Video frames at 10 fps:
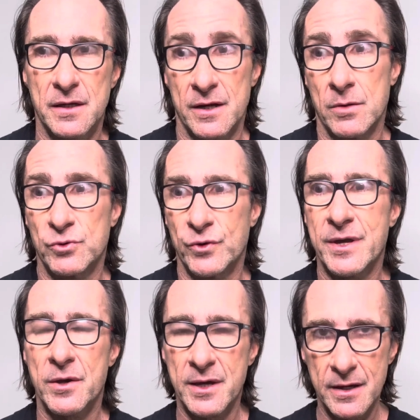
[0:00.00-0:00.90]
And I'm doing
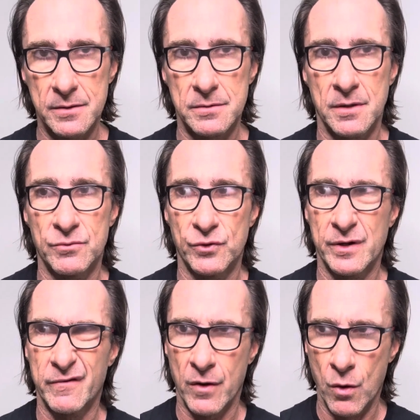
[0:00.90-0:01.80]
okay. I'm
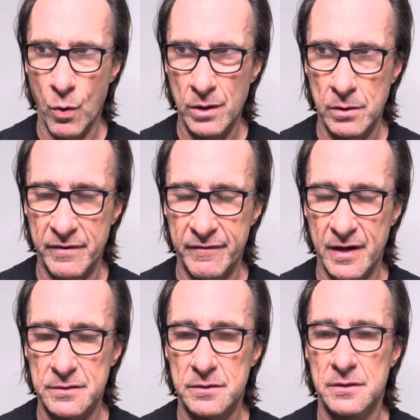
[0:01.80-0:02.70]
doing very well, in fact.